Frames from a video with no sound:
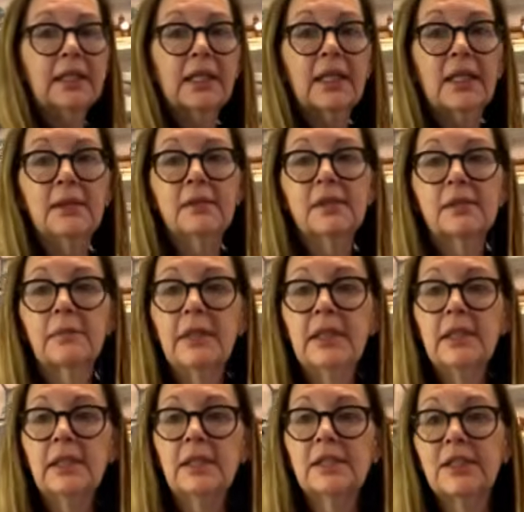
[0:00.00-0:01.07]

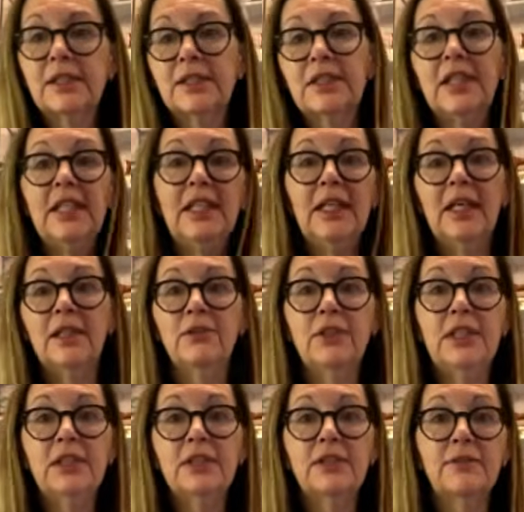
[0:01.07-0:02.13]
announcement. Today I
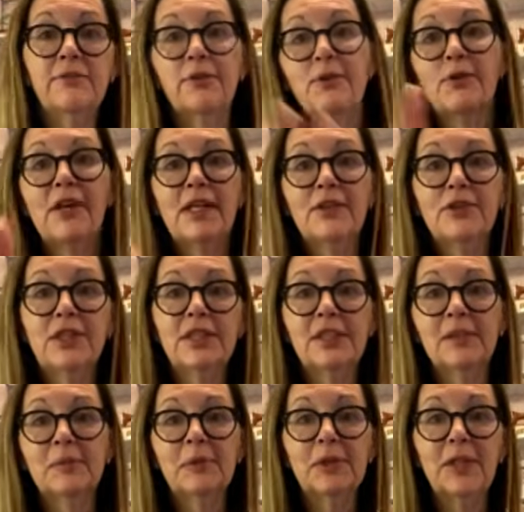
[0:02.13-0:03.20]
reached 400
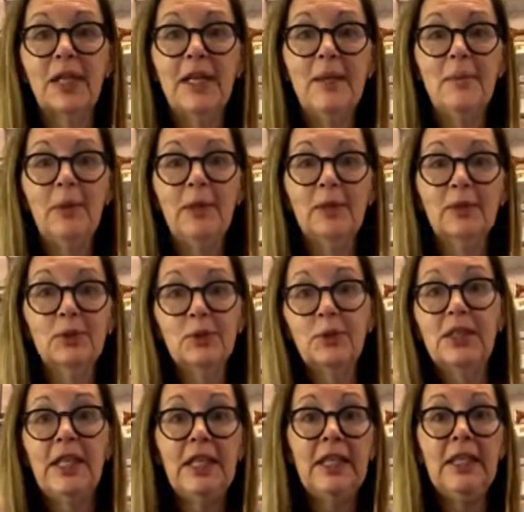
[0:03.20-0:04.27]
subscribers. So
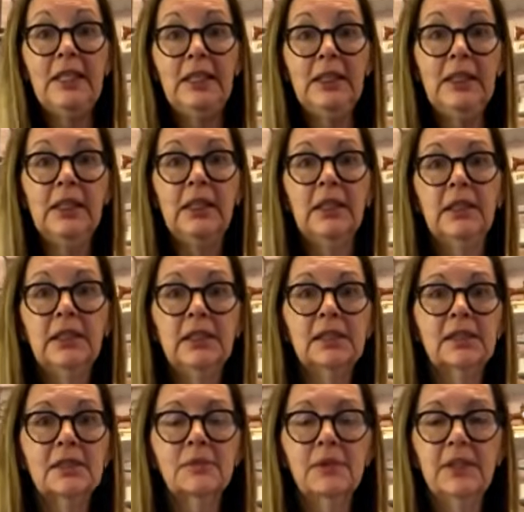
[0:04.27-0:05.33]
yay! This
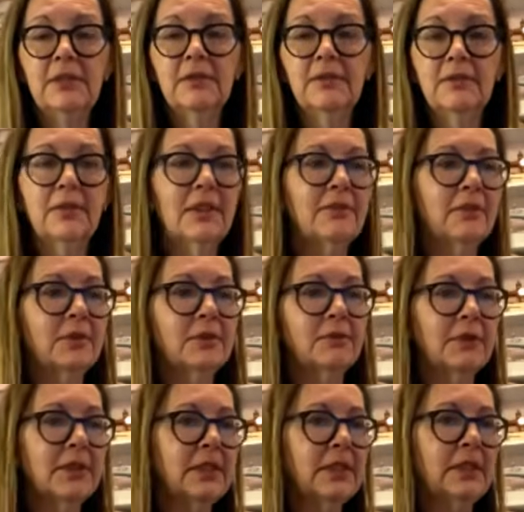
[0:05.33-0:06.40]
is when if I was
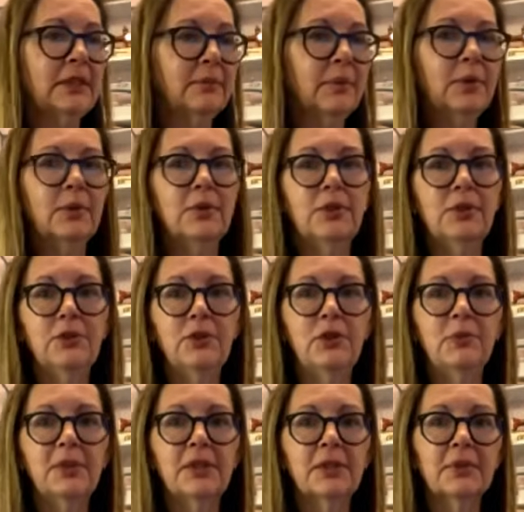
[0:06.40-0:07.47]
one of the pro
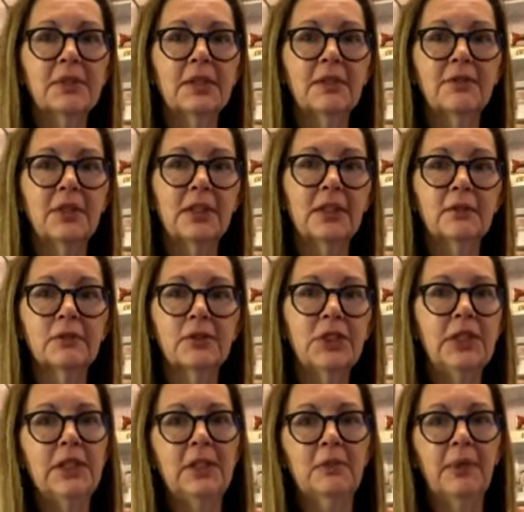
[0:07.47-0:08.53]
YouTubers, I would have the little
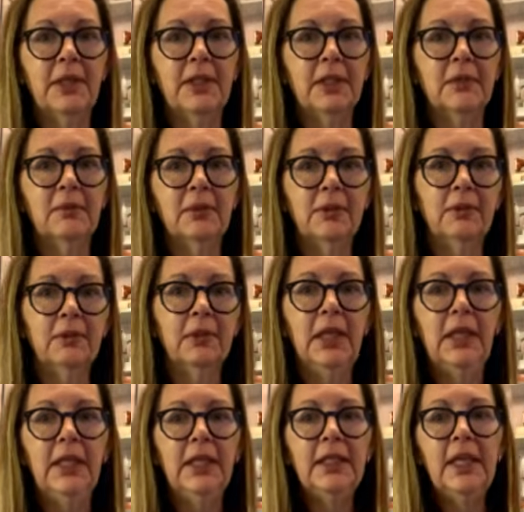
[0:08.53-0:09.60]
cheer button that would go,
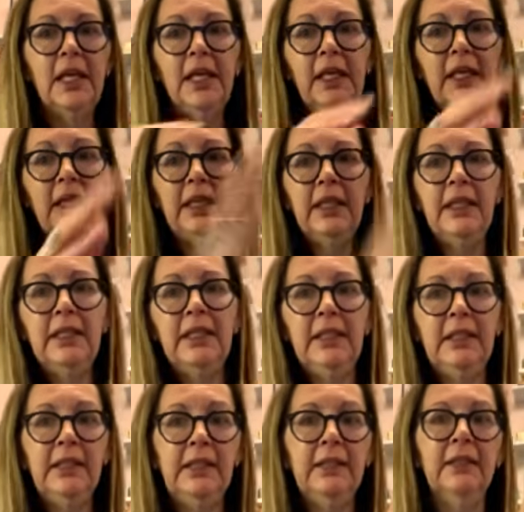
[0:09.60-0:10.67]

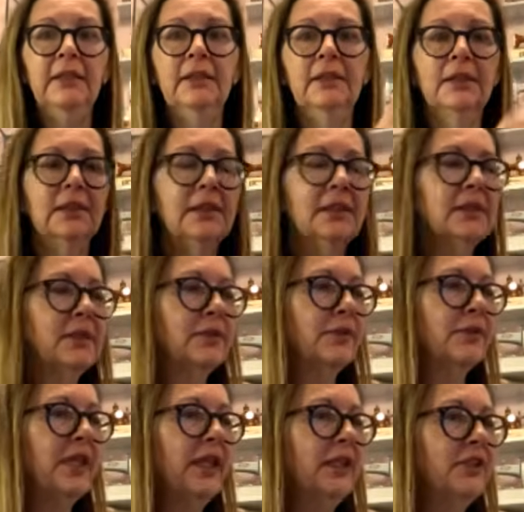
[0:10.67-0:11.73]
yay! So
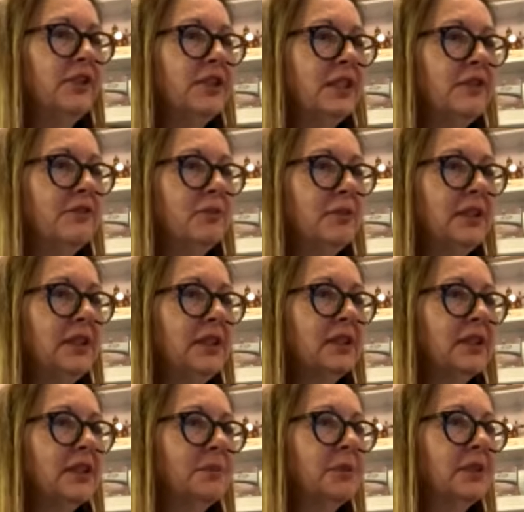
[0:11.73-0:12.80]
thank you to everybody that's
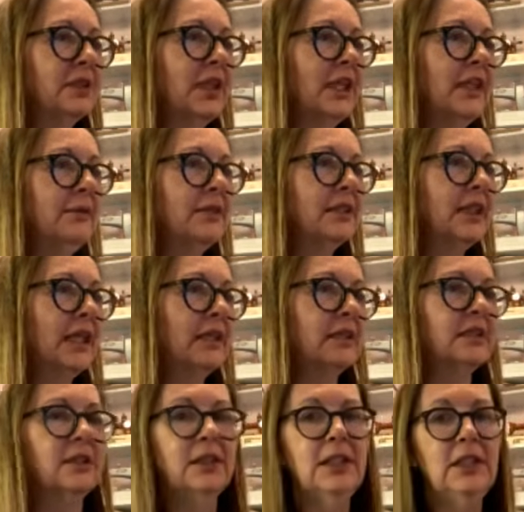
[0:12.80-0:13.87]
subscribed. That's
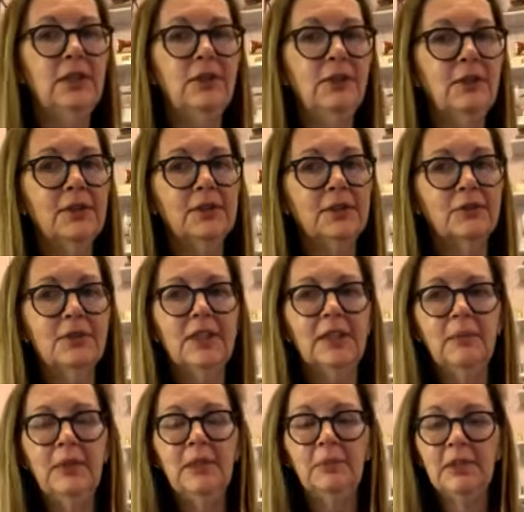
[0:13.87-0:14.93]
great news. It really
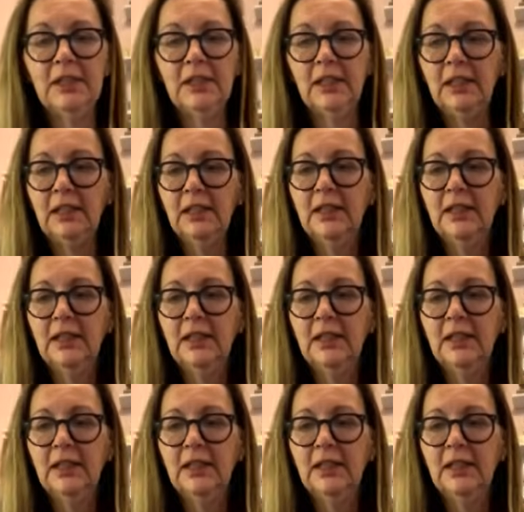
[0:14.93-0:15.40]
made my day.